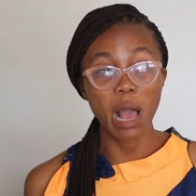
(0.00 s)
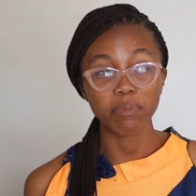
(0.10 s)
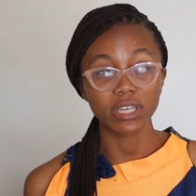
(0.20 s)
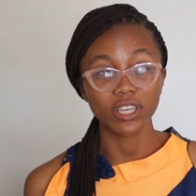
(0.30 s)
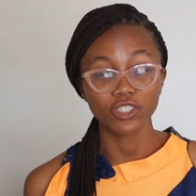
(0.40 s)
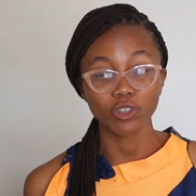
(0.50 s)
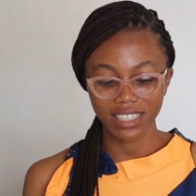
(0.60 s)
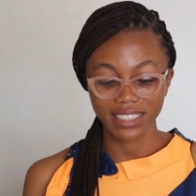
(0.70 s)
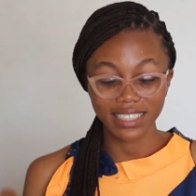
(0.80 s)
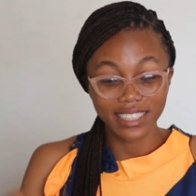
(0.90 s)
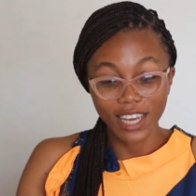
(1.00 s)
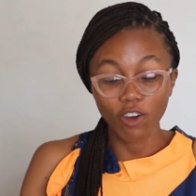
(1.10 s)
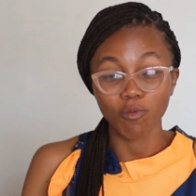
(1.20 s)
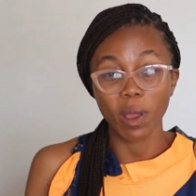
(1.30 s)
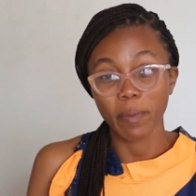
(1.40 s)
application the day
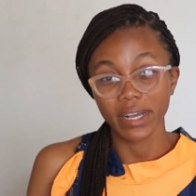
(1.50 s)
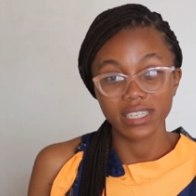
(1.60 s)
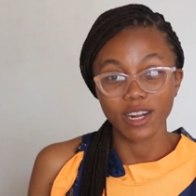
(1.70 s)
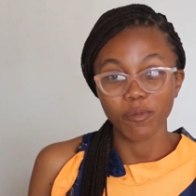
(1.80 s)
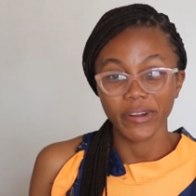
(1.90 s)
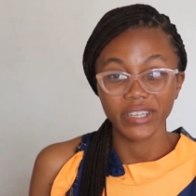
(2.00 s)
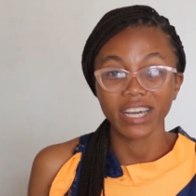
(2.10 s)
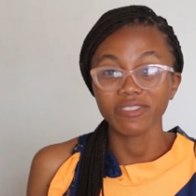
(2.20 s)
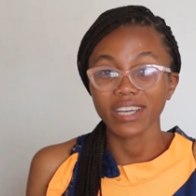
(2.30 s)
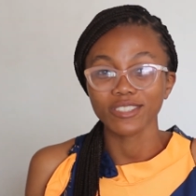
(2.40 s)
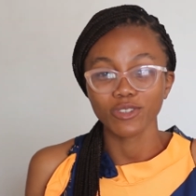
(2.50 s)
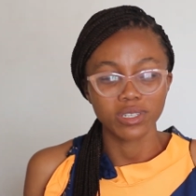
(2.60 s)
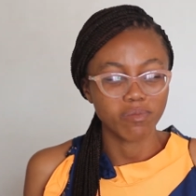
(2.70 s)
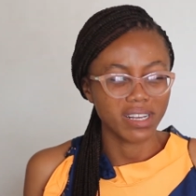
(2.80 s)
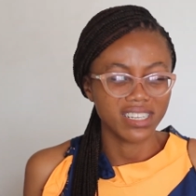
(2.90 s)
of my passing out parade after I'd
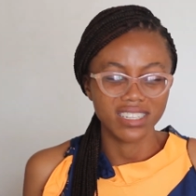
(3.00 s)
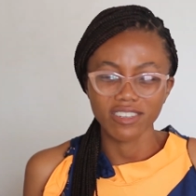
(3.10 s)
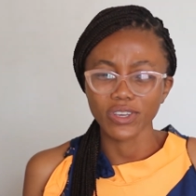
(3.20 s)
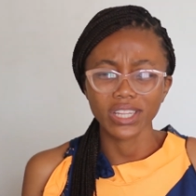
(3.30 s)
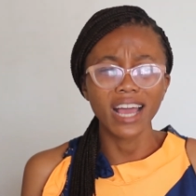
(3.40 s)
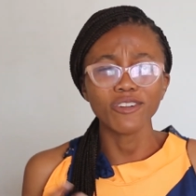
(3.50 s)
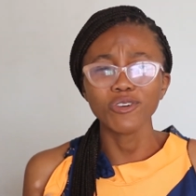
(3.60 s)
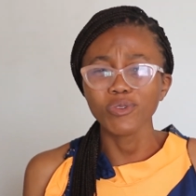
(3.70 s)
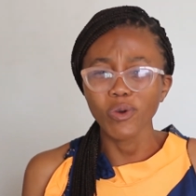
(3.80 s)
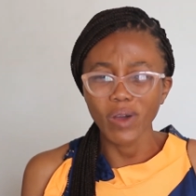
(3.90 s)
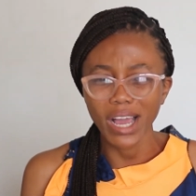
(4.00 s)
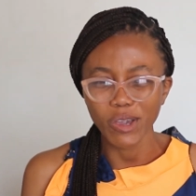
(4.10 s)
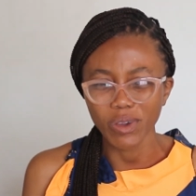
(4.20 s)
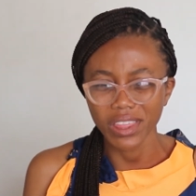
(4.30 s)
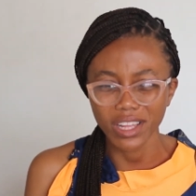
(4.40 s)
gotten my certificate. I don't know why
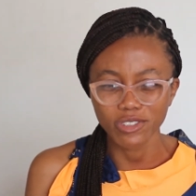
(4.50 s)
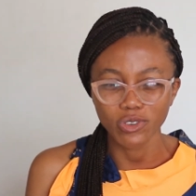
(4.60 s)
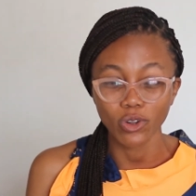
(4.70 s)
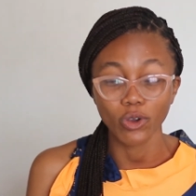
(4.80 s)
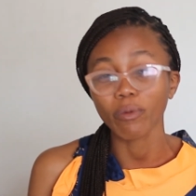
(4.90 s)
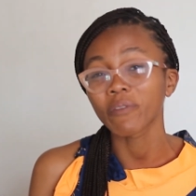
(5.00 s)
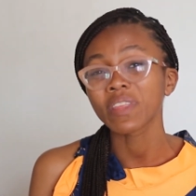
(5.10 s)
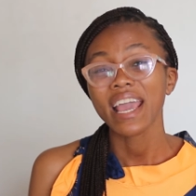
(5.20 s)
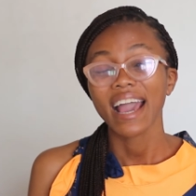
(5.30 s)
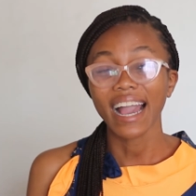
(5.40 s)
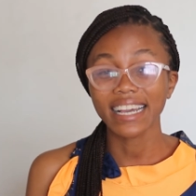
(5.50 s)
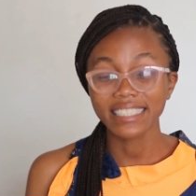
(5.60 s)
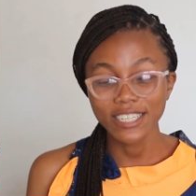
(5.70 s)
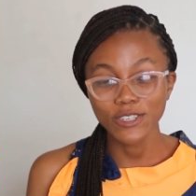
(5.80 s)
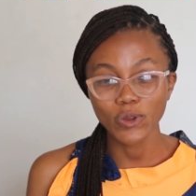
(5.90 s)
I waited so long, but I
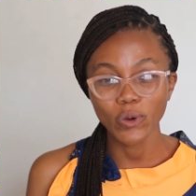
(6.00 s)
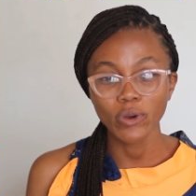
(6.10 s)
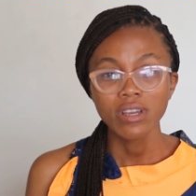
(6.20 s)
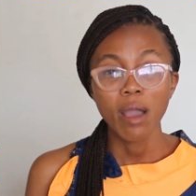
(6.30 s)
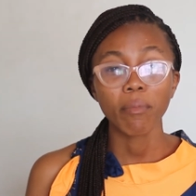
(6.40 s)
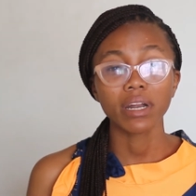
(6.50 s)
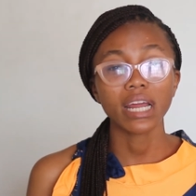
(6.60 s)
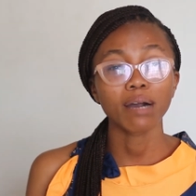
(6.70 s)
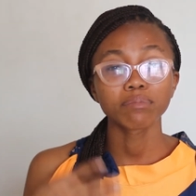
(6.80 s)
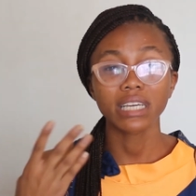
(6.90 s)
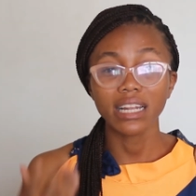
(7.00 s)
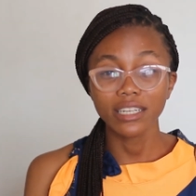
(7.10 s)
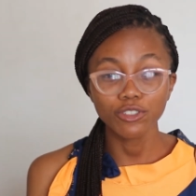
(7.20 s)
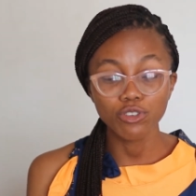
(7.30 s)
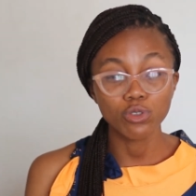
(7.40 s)
didn't know. But now I'm
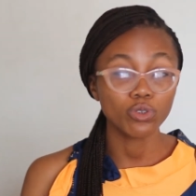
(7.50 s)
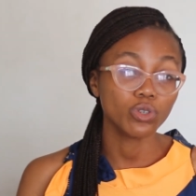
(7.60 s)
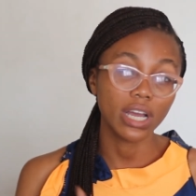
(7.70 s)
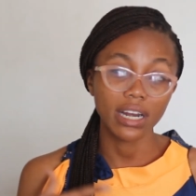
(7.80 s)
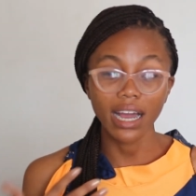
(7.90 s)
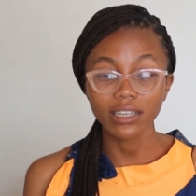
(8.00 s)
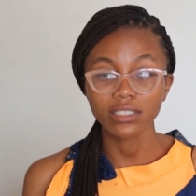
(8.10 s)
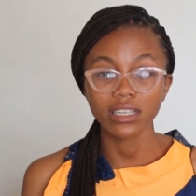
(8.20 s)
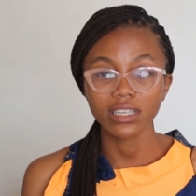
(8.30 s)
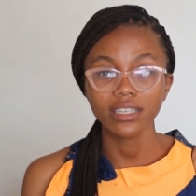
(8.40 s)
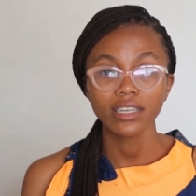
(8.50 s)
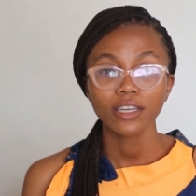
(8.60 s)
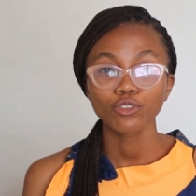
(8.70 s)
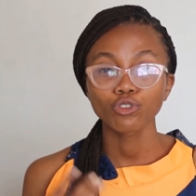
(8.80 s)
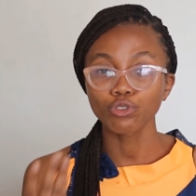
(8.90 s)
telling you so you can actually
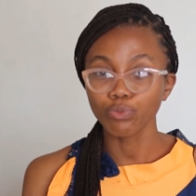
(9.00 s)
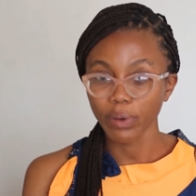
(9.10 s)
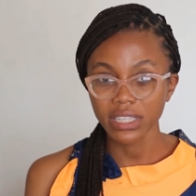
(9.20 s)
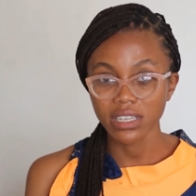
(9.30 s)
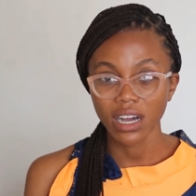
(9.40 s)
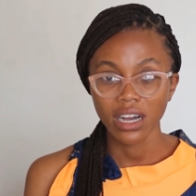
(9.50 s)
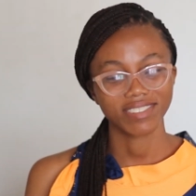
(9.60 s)
do better.